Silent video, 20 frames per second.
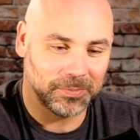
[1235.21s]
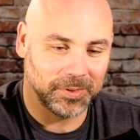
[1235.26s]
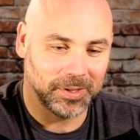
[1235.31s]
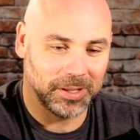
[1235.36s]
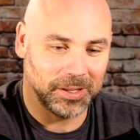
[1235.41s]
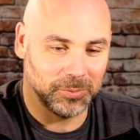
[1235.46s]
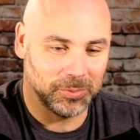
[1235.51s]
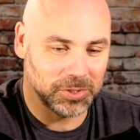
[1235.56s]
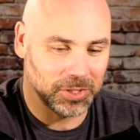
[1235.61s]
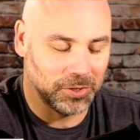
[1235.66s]

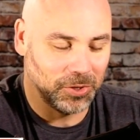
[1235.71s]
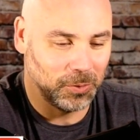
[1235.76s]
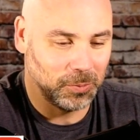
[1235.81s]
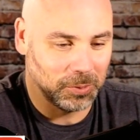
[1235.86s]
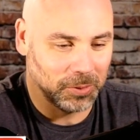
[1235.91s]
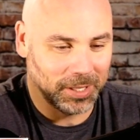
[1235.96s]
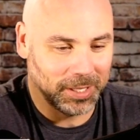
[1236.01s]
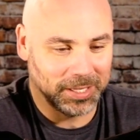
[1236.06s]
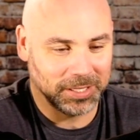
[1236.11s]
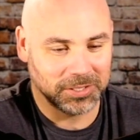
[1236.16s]
It was a new
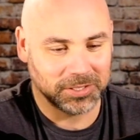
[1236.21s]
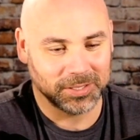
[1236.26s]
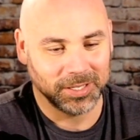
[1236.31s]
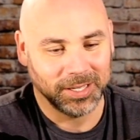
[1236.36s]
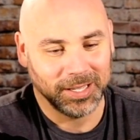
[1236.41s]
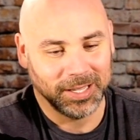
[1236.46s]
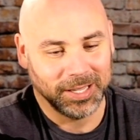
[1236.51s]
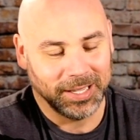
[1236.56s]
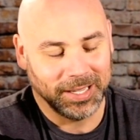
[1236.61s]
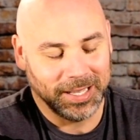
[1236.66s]
place,
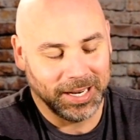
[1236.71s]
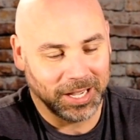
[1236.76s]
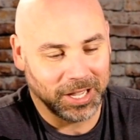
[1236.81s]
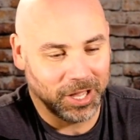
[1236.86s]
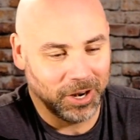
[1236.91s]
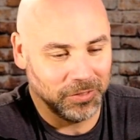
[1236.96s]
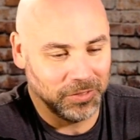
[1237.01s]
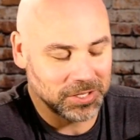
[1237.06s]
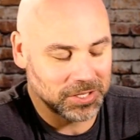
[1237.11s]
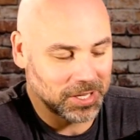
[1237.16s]
and I got
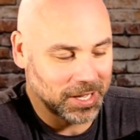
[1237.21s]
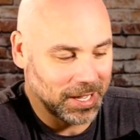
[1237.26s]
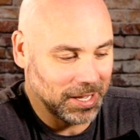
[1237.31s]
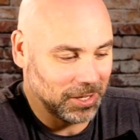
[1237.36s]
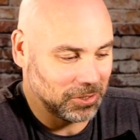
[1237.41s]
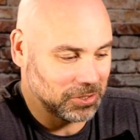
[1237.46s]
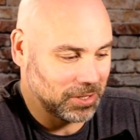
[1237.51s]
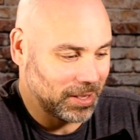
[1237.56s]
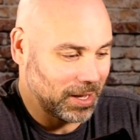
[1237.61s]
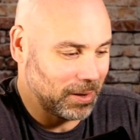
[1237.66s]
on the
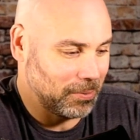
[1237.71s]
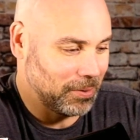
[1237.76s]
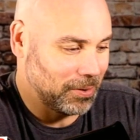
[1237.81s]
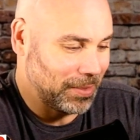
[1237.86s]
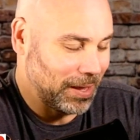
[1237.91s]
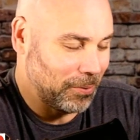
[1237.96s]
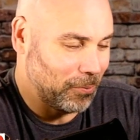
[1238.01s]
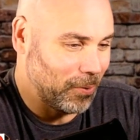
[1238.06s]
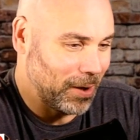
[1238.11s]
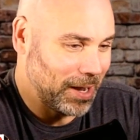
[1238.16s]
scales, and
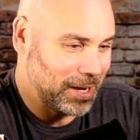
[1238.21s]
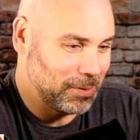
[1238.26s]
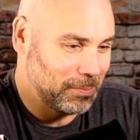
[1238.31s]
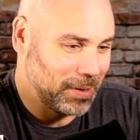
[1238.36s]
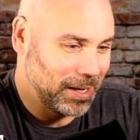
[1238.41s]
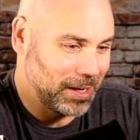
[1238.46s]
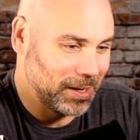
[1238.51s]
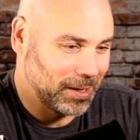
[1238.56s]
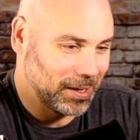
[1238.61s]
they weighed me,